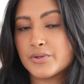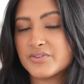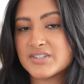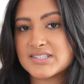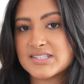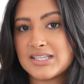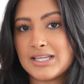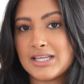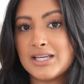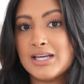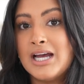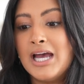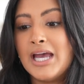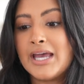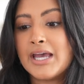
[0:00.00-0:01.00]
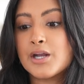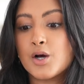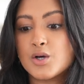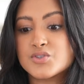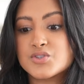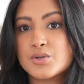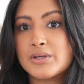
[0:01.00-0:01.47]
the receipt. It
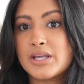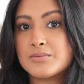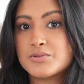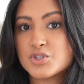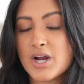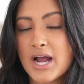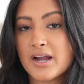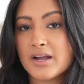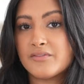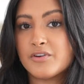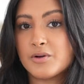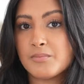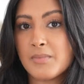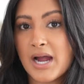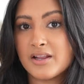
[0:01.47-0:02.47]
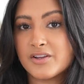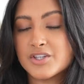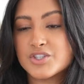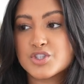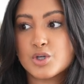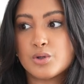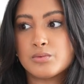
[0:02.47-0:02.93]
also keeps track of your
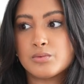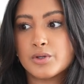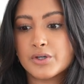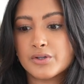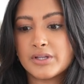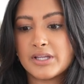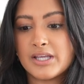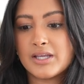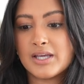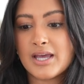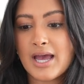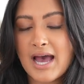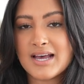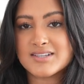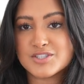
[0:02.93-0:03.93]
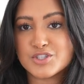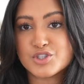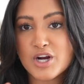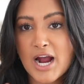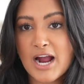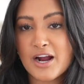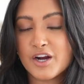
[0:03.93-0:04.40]
mileage, so literally it has a
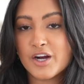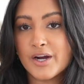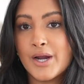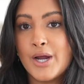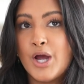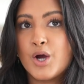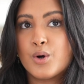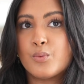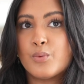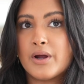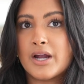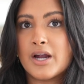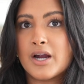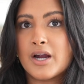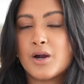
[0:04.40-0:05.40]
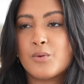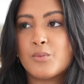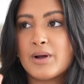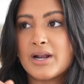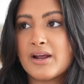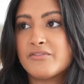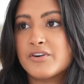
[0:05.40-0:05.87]
tracker where
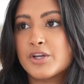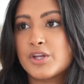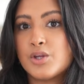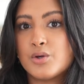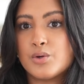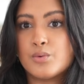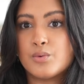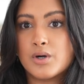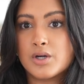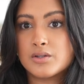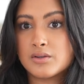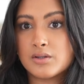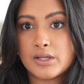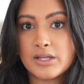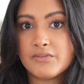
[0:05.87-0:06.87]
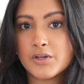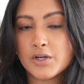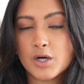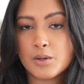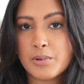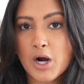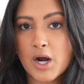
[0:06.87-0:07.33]
whenever you leave
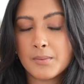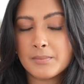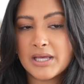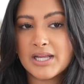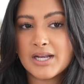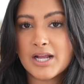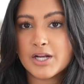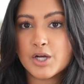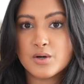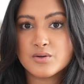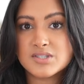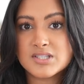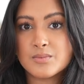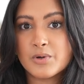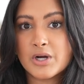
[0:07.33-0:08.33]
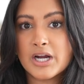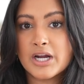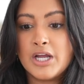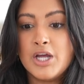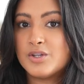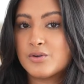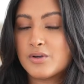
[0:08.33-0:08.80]
your apartment and go
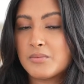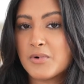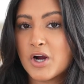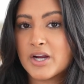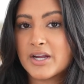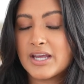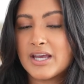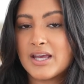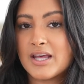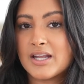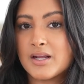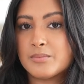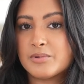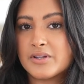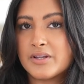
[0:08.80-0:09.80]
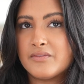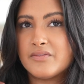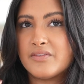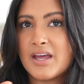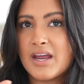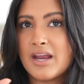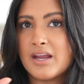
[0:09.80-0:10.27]
somewhere, you can mark it, and I believe
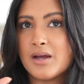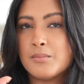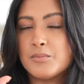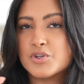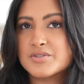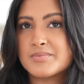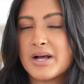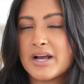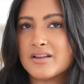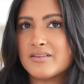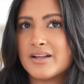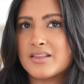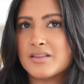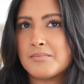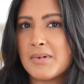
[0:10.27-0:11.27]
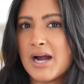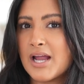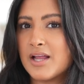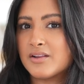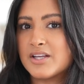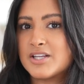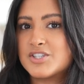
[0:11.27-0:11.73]
they multiply like the
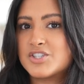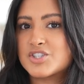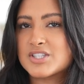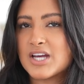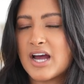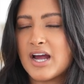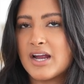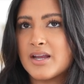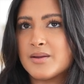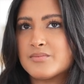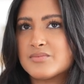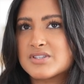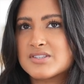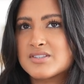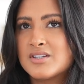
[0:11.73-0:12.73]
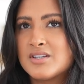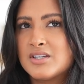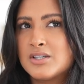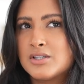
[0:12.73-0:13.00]
mileage times